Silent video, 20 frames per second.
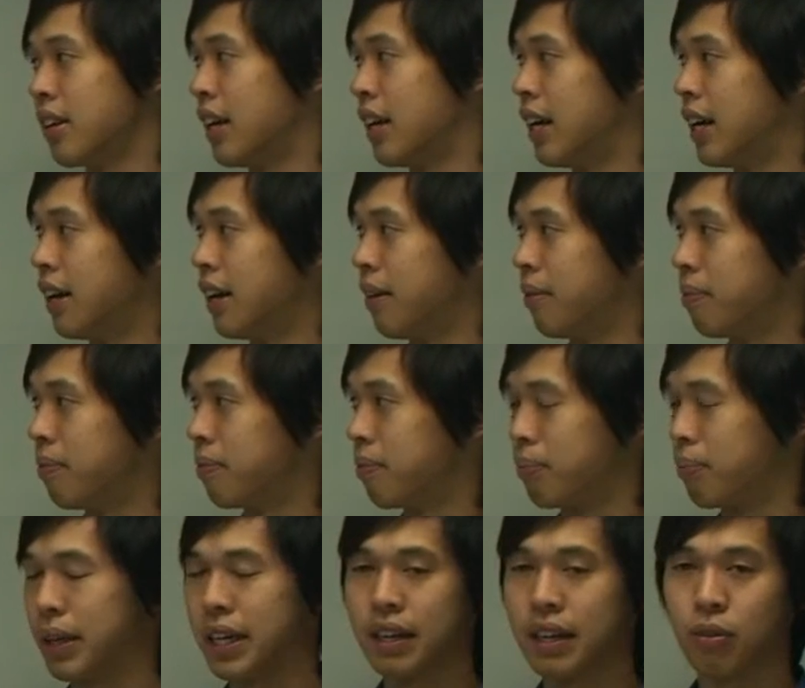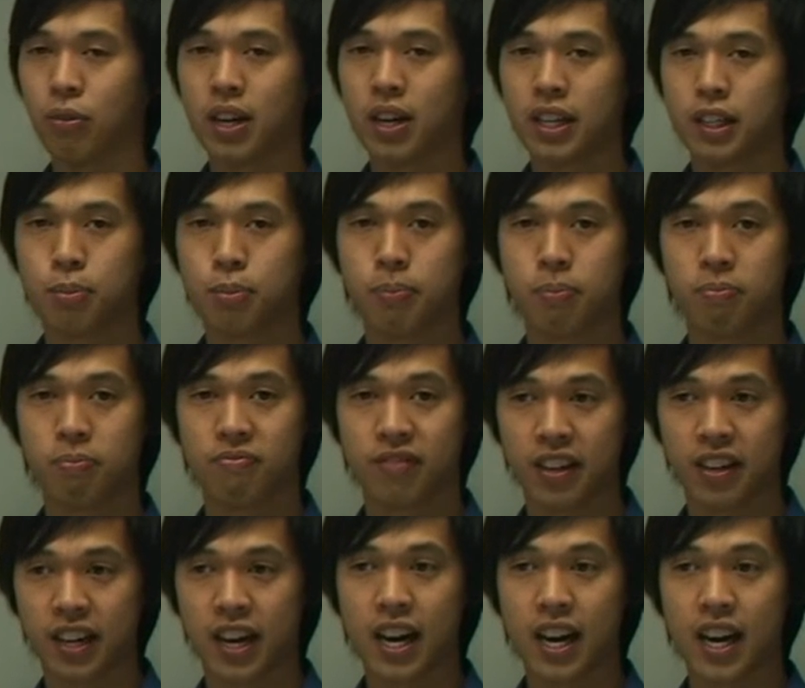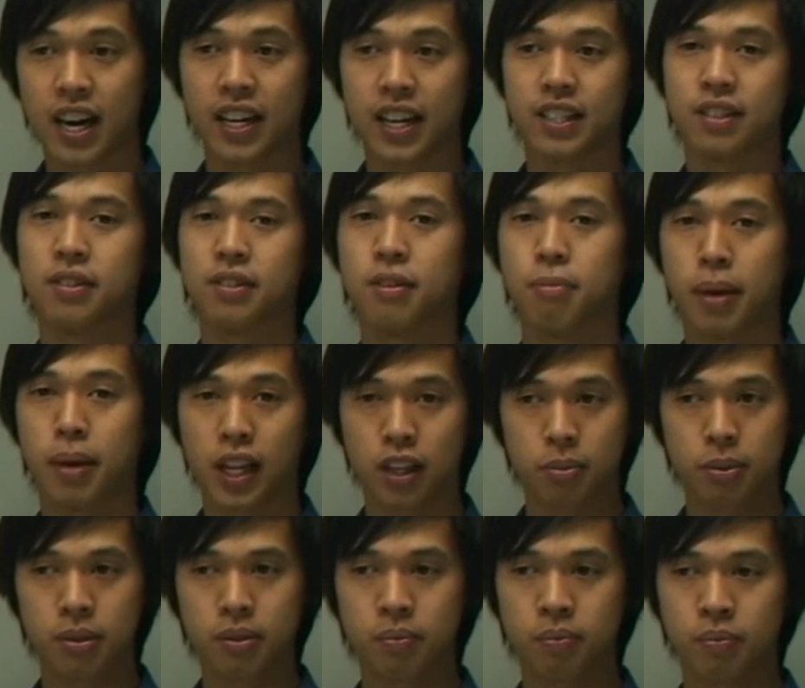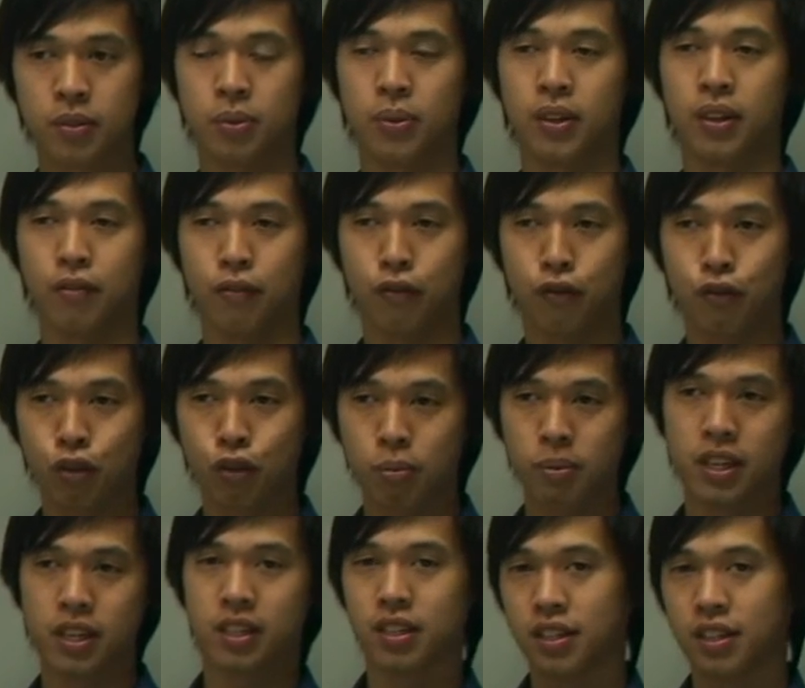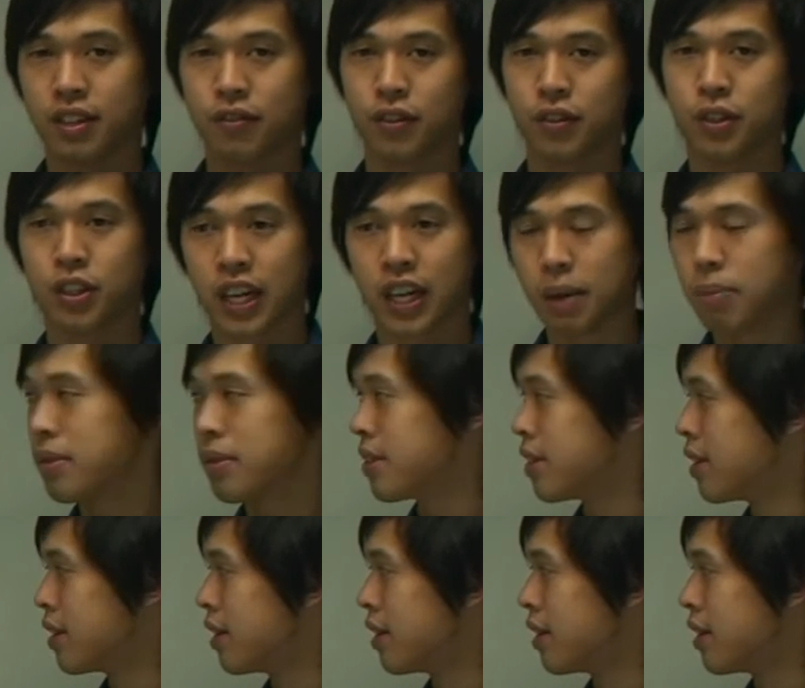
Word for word: but while it's very hard, it's also malleable, so we can form it into different shapes.